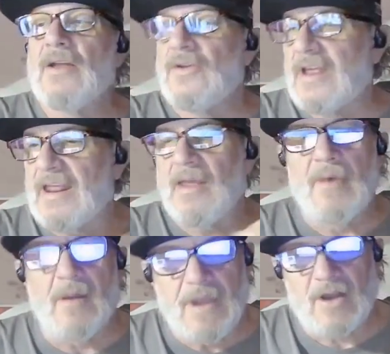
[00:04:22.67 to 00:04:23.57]

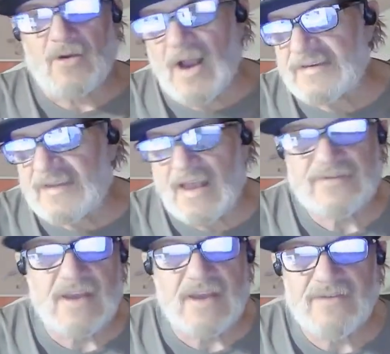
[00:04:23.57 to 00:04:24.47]
anyway, uh,
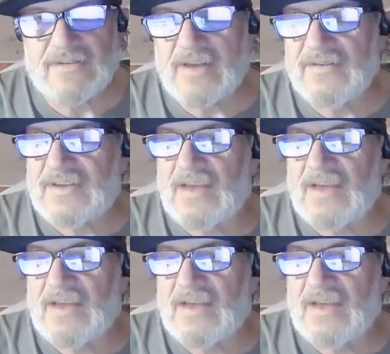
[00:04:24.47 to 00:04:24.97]
you can email me at